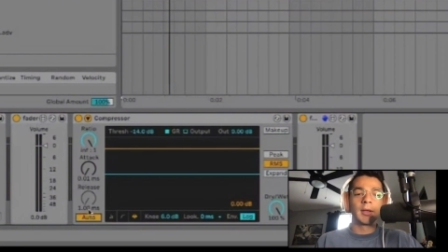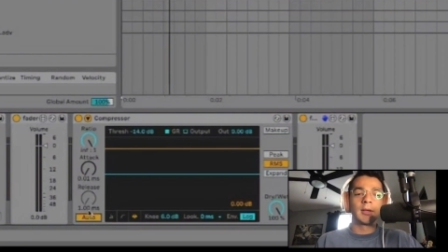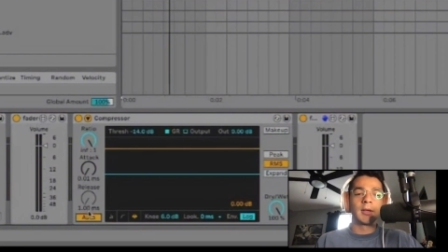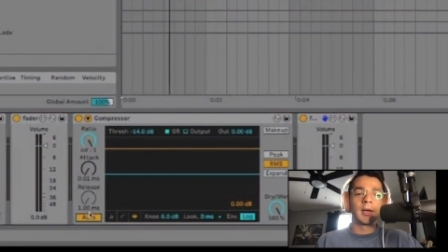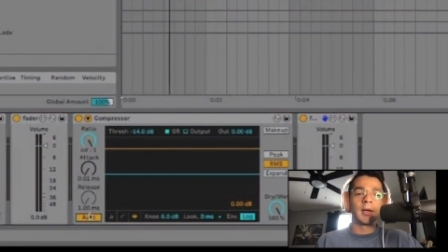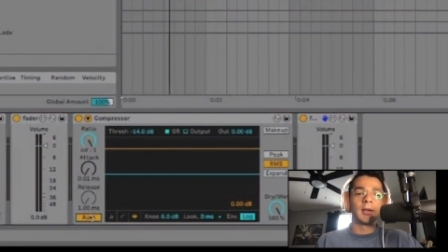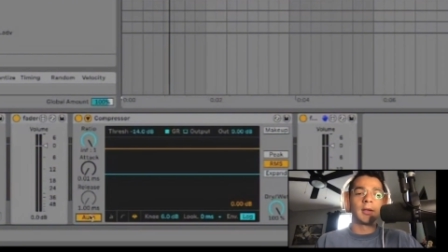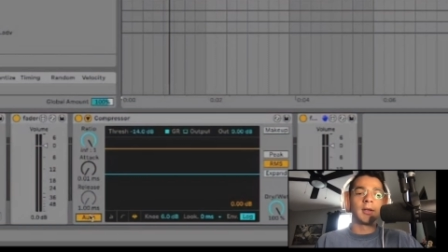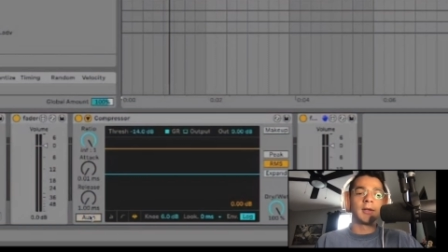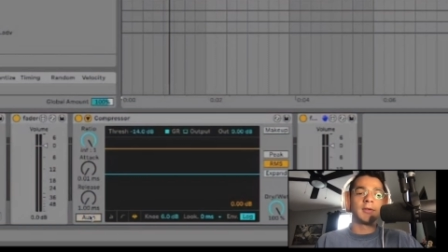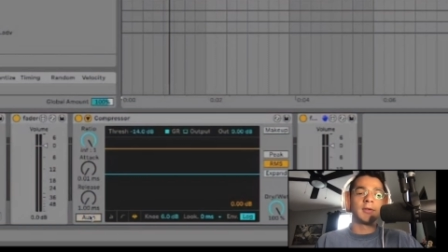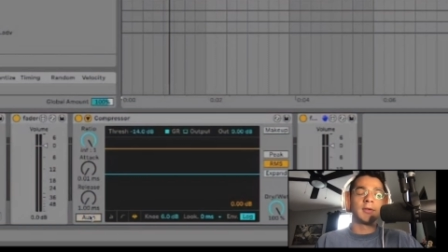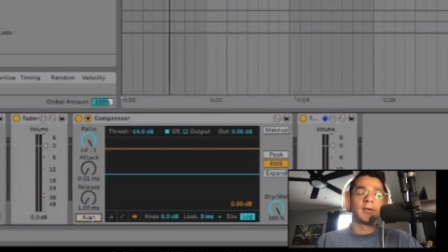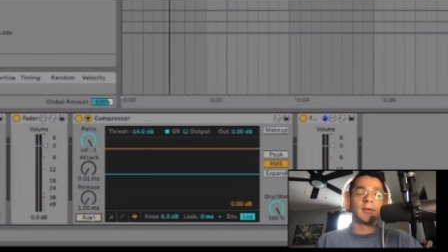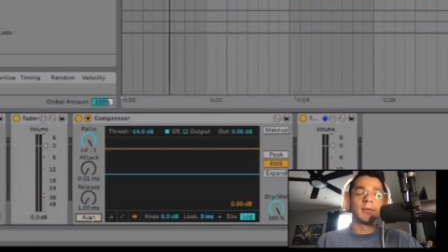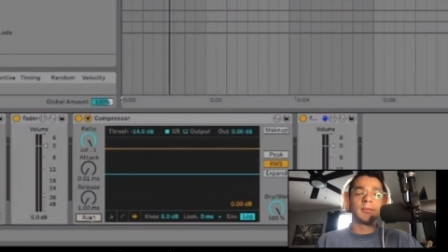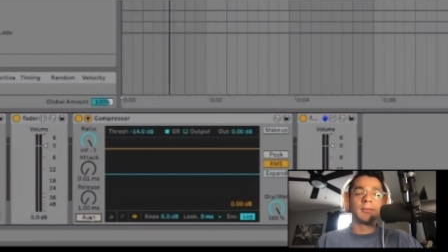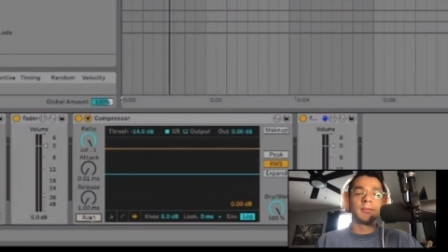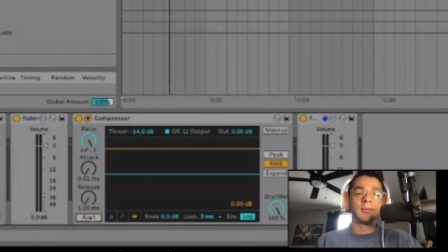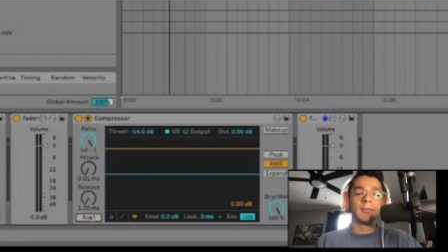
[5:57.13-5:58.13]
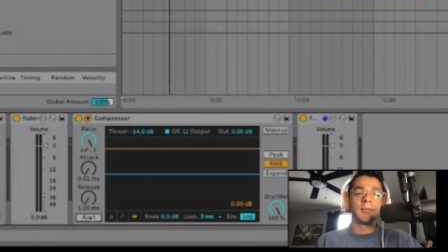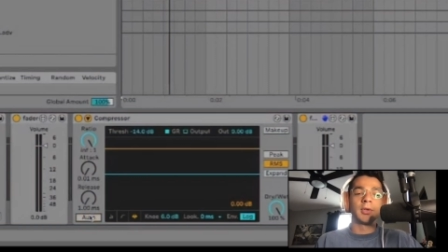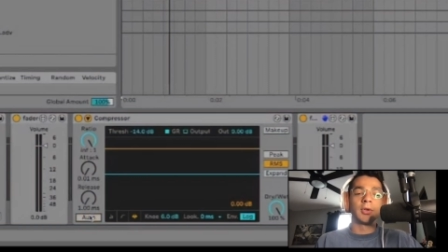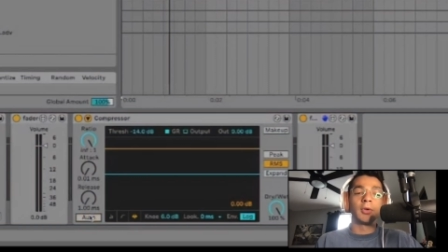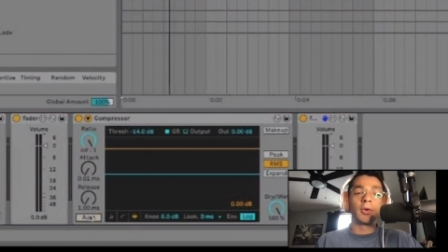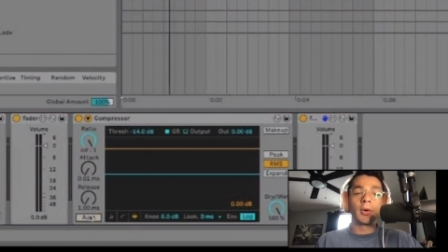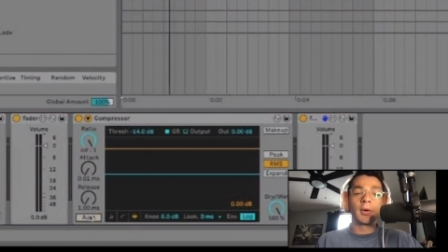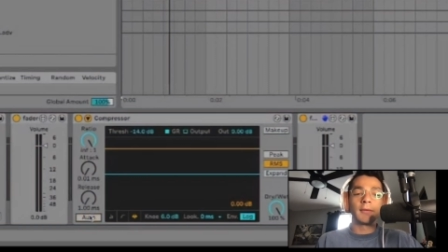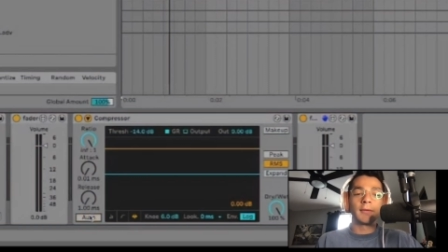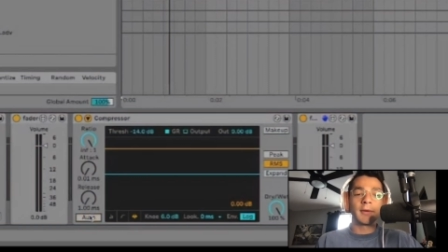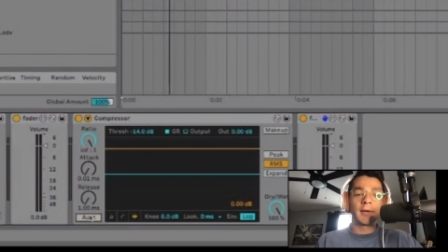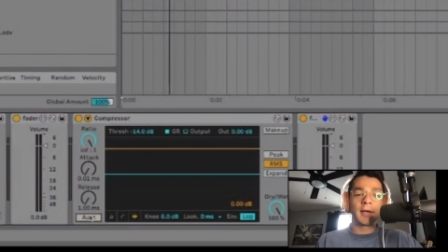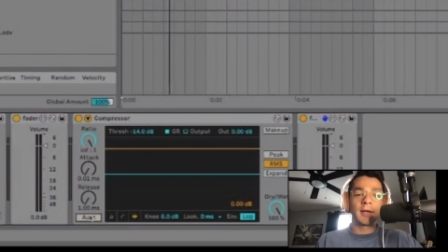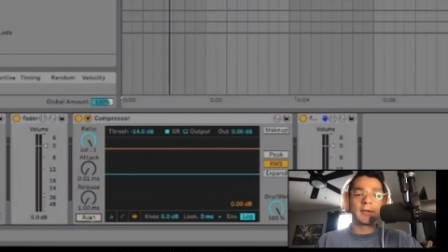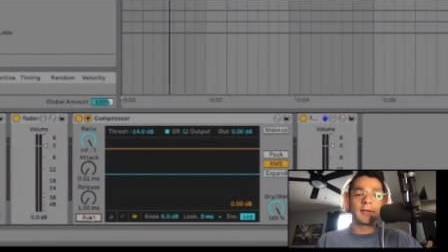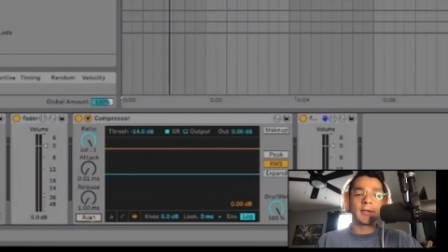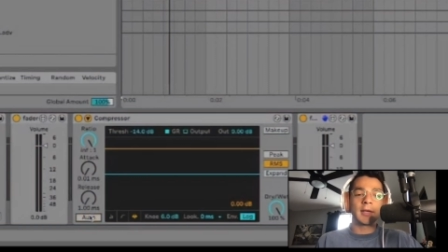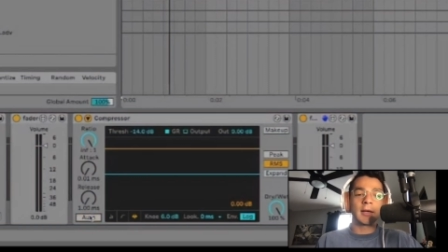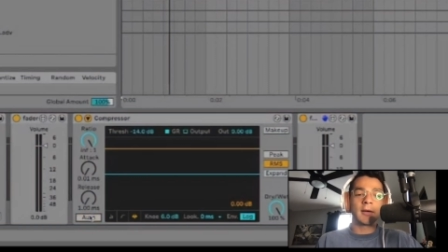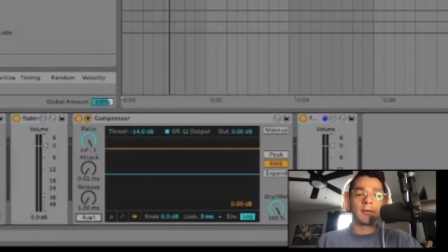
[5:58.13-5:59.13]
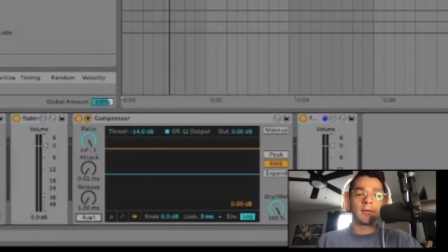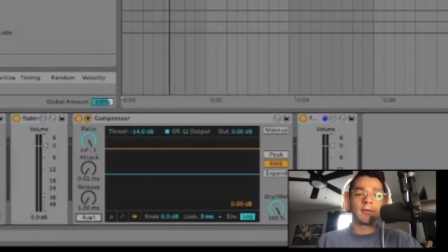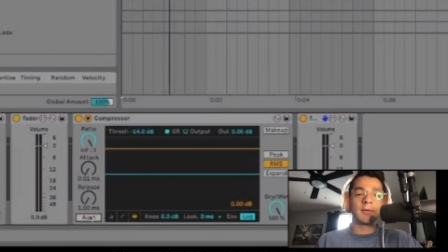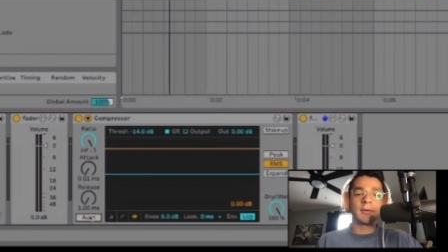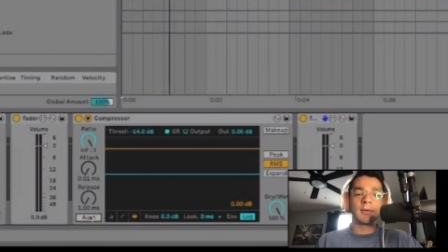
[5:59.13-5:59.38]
Unless you're going for that sound,